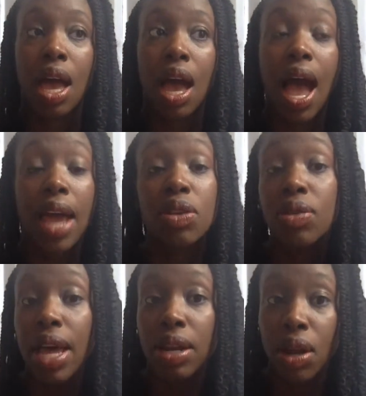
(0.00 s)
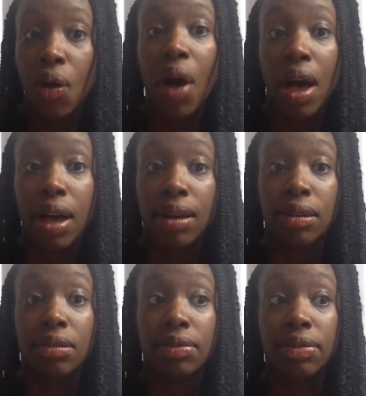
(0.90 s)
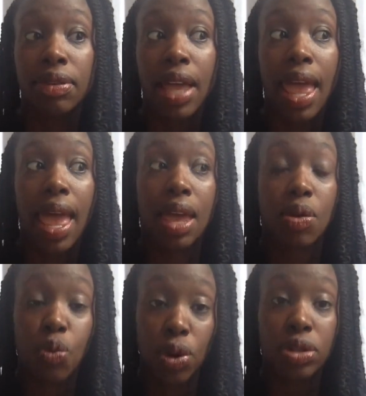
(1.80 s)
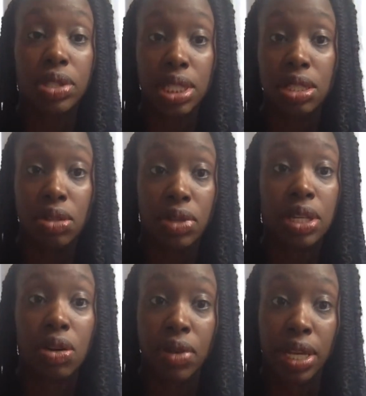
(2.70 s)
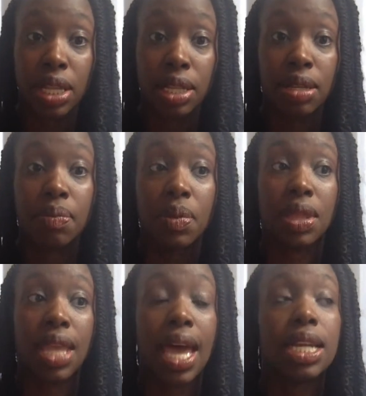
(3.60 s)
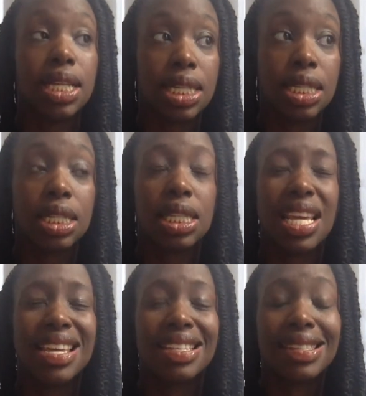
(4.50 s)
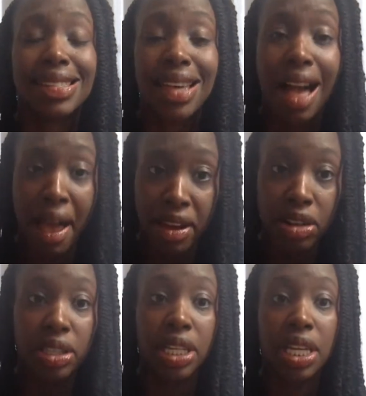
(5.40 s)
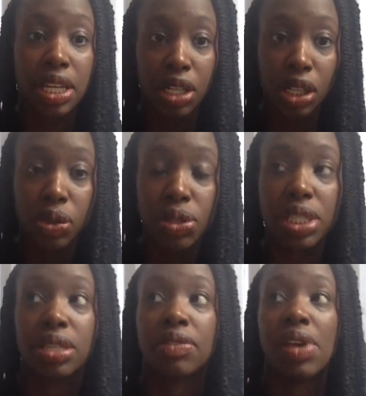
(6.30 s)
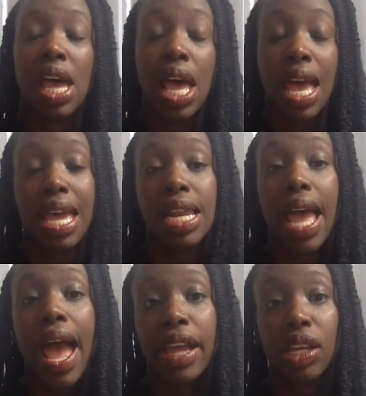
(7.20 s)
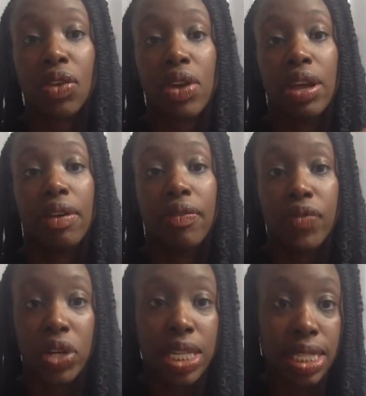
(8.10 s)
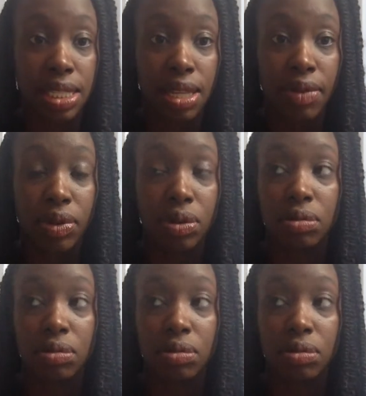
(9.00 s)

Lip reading: I do not know of a world history curriculum that is entirely inclusive and accurate for his level.